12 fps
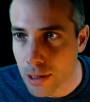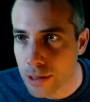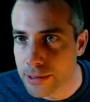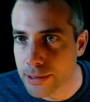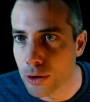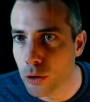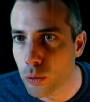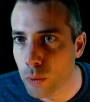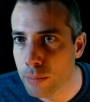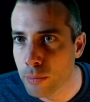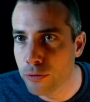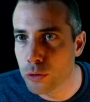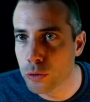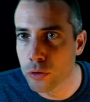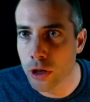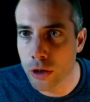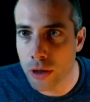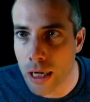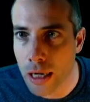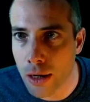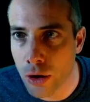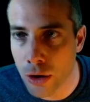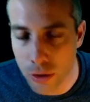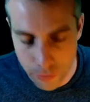so we move to the
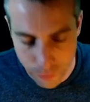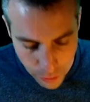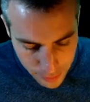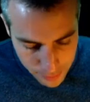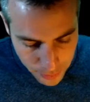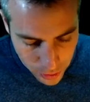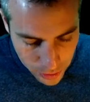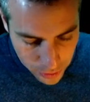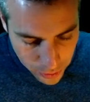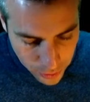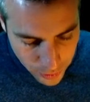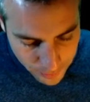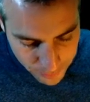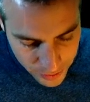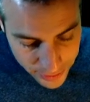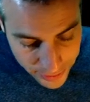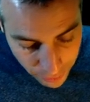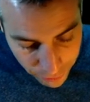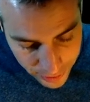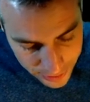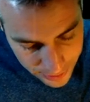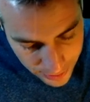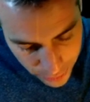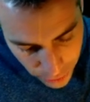variable
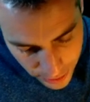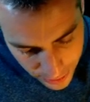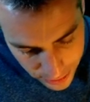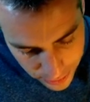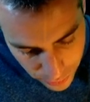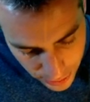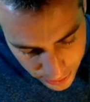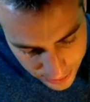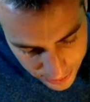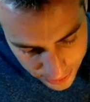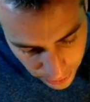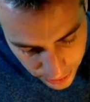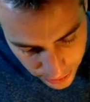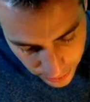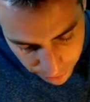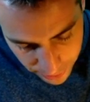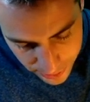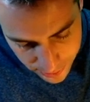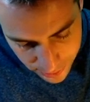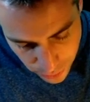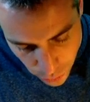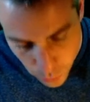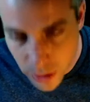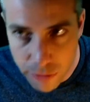interface, and again, as you can see, it's an interface,
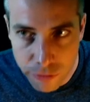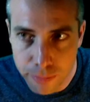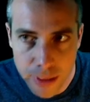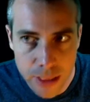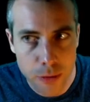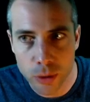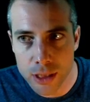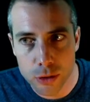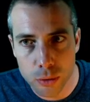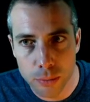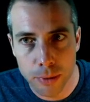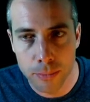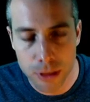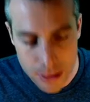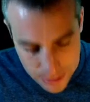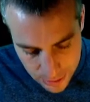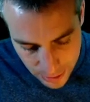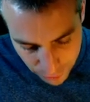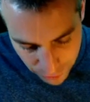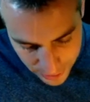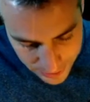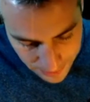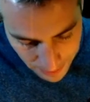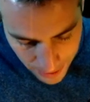so we have many ways to implement this
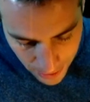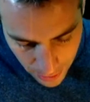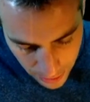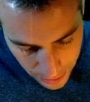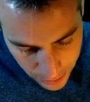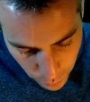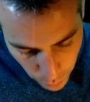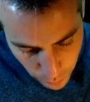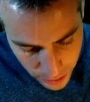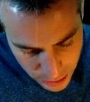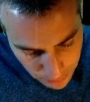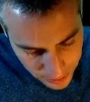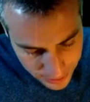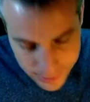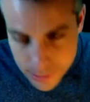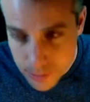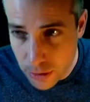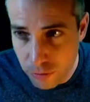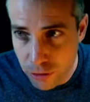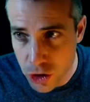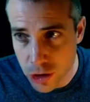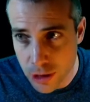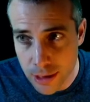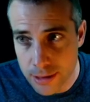interface, and we will split the
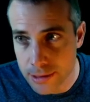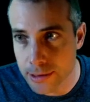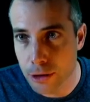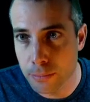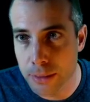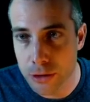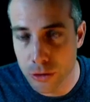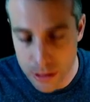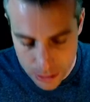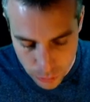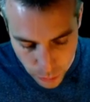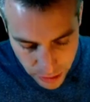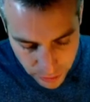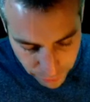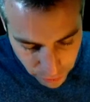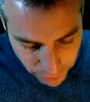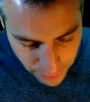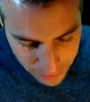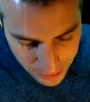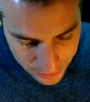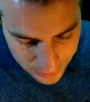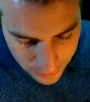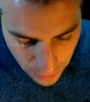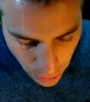functionalities and the method in three different
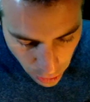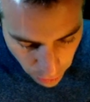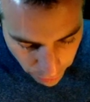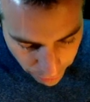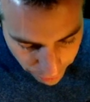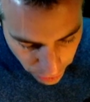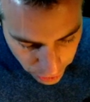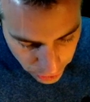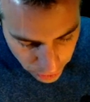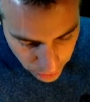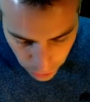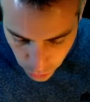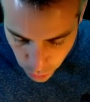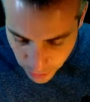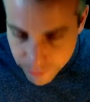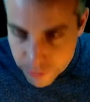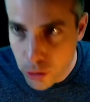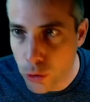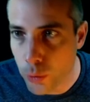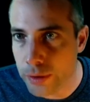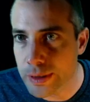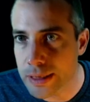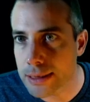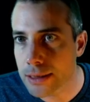families. First, you have the
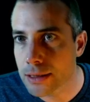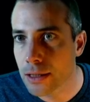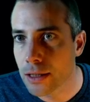queries.